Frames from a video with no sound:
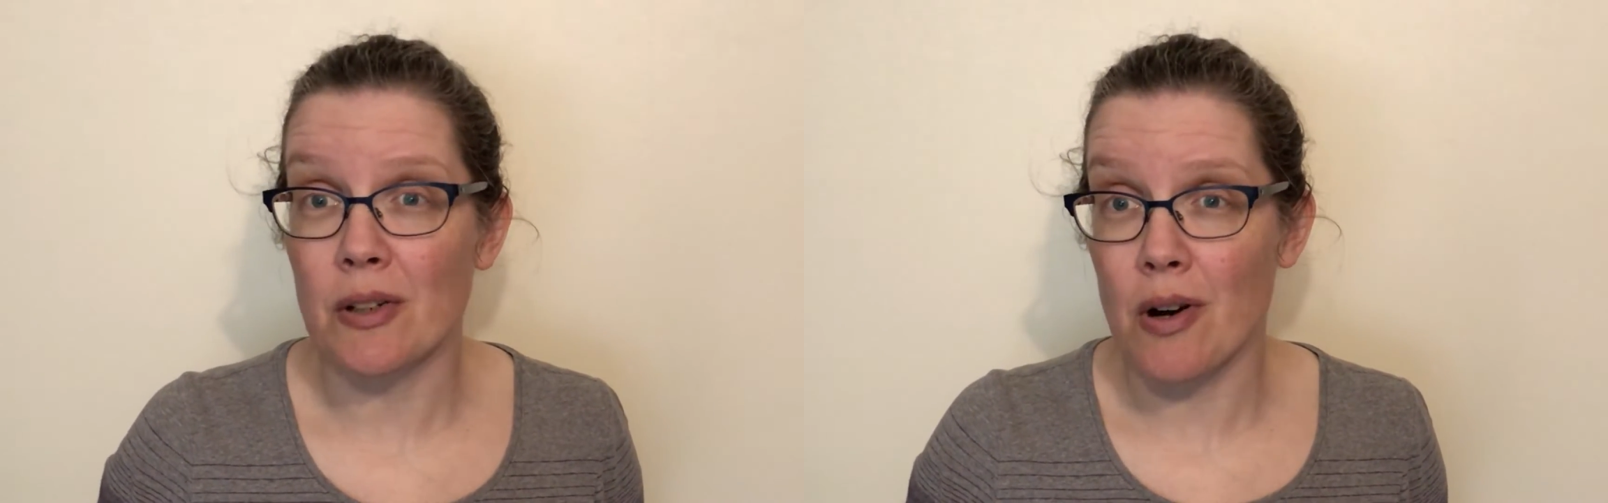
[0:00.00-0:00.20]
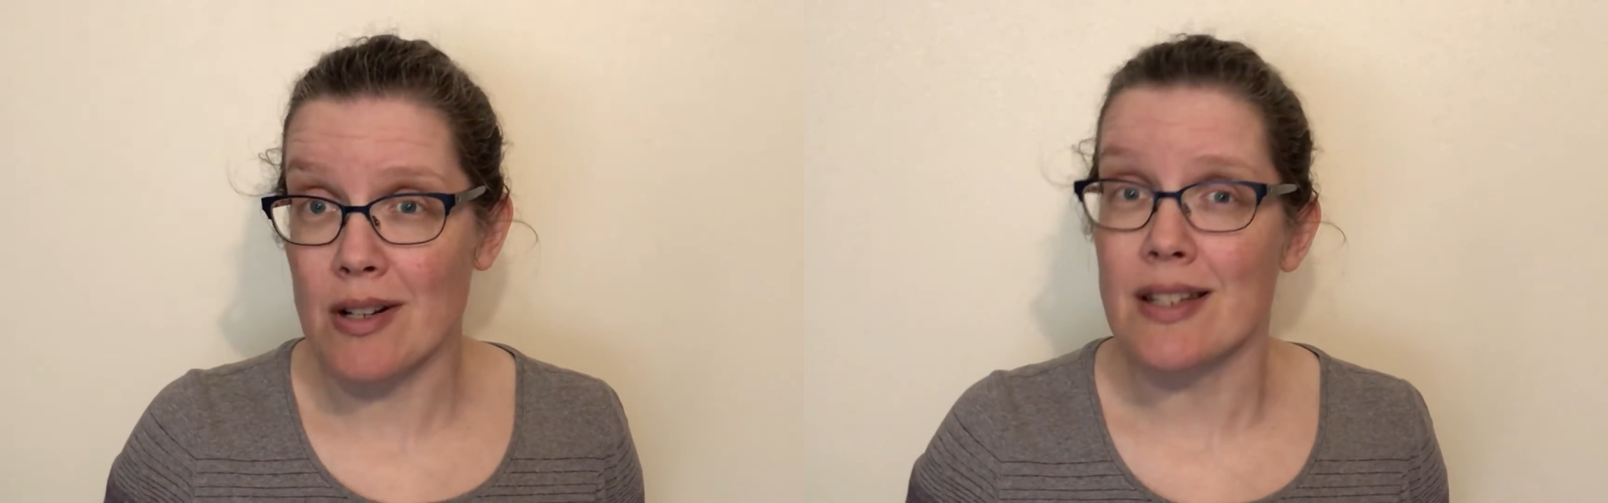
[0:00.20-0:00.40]

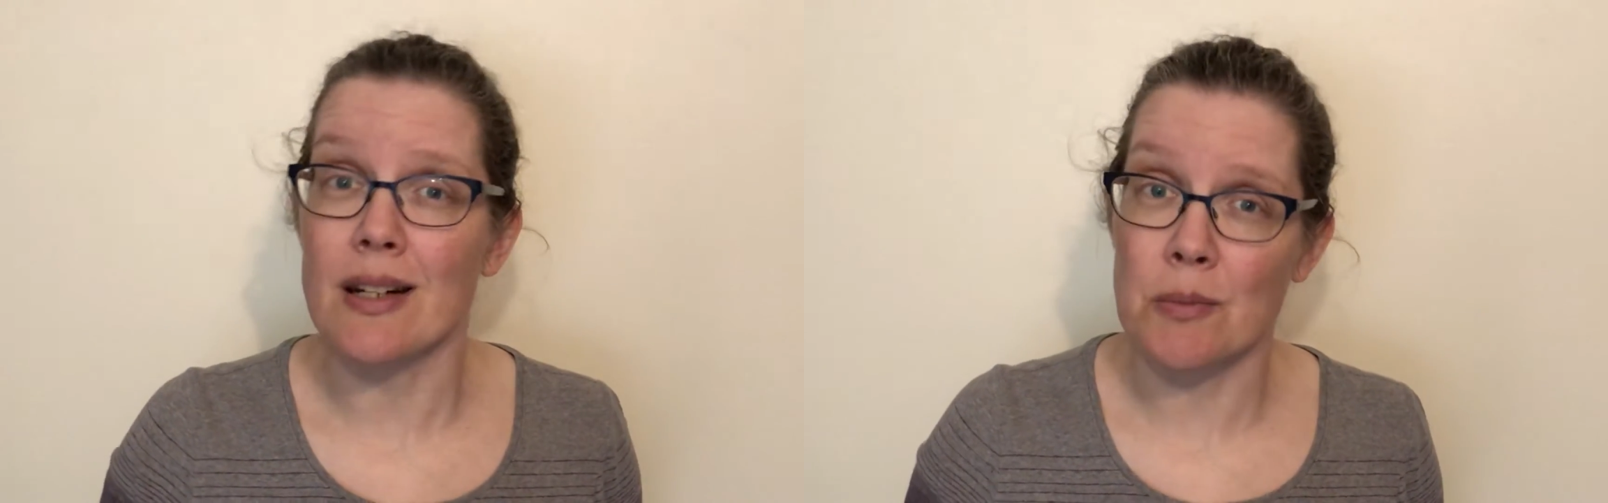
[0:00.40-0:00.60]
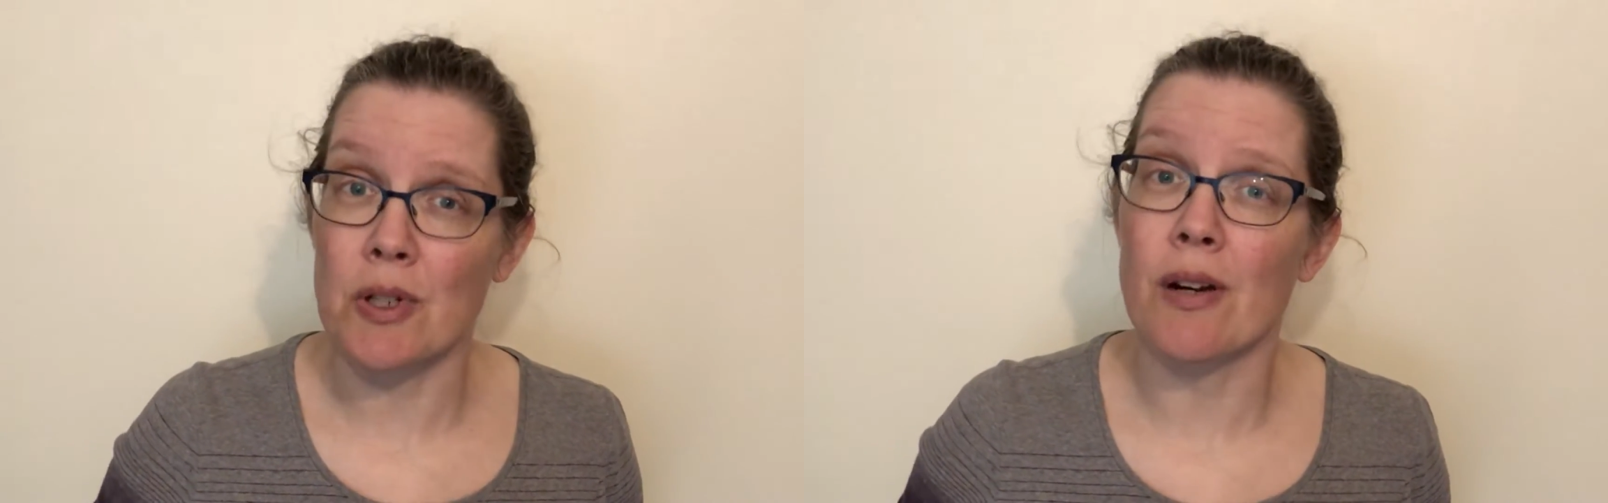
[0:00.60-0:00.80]
across a
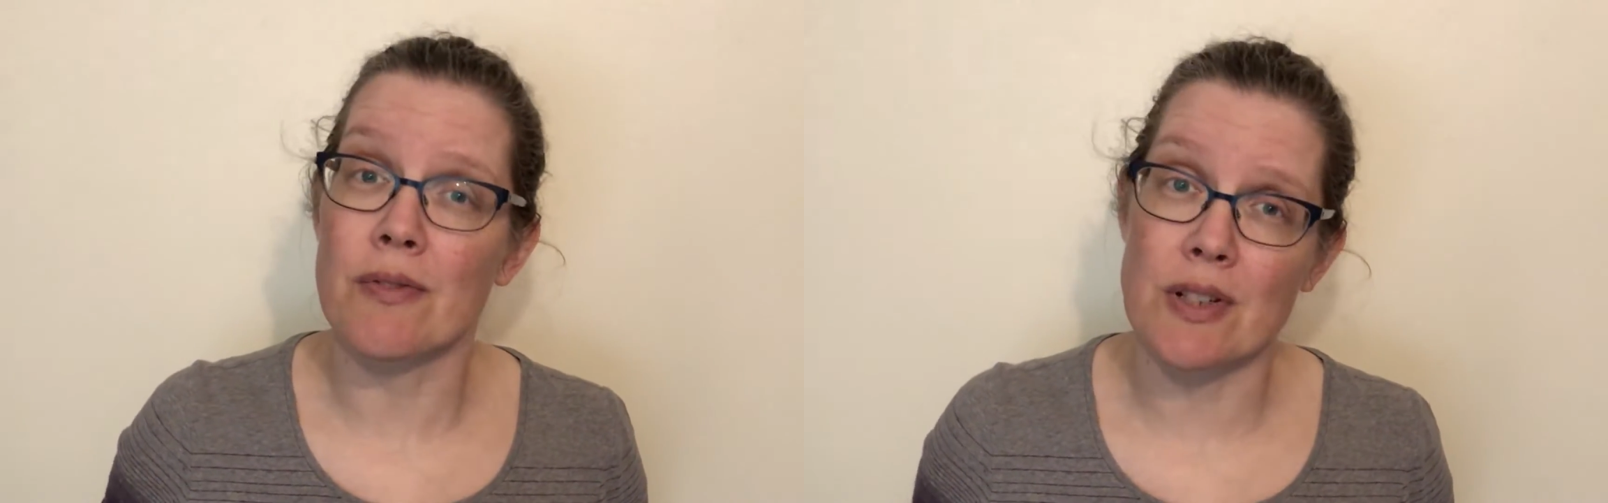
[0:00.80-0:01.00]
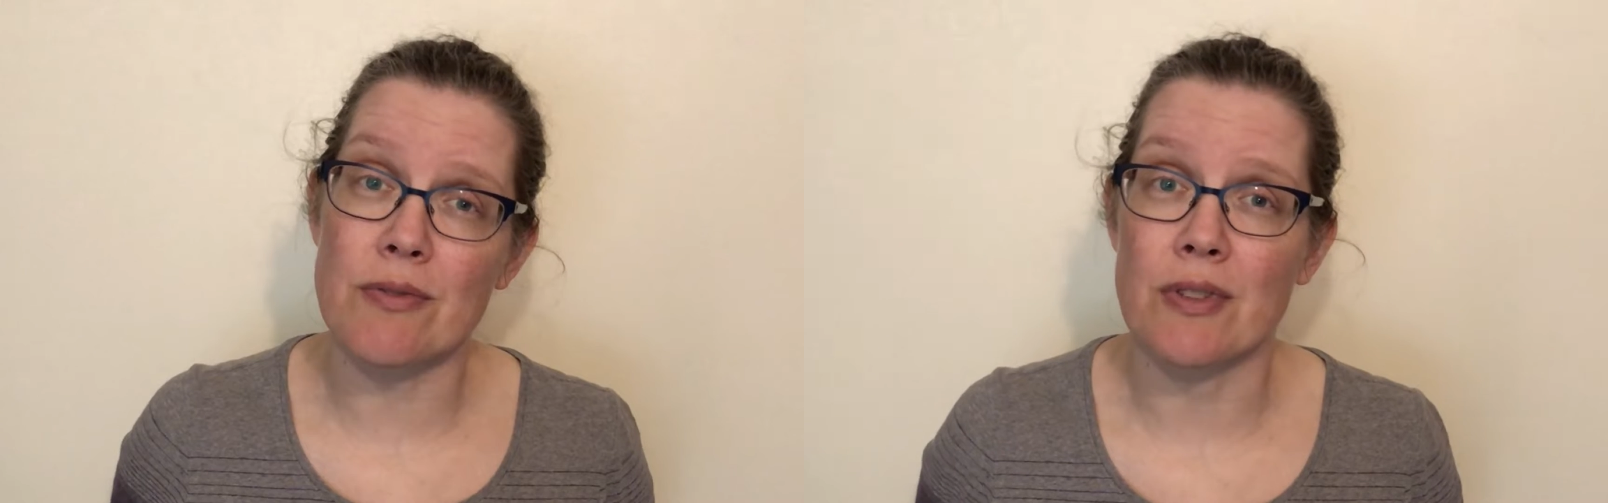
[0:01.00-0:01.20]
number
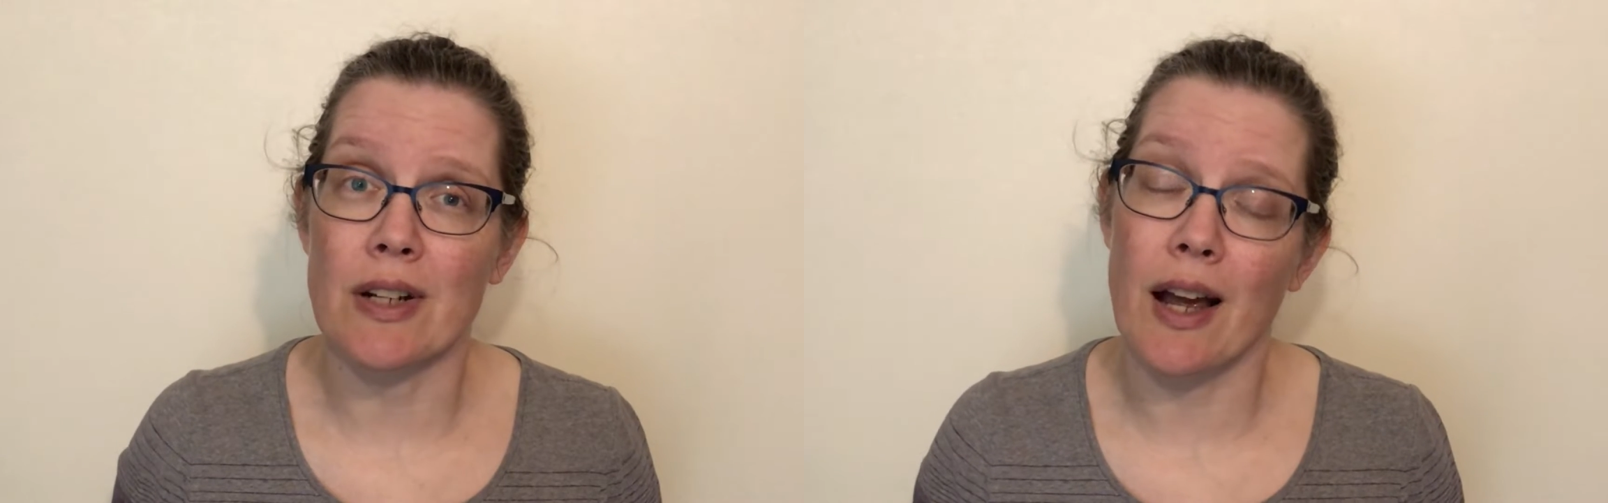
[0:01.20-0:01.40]
of different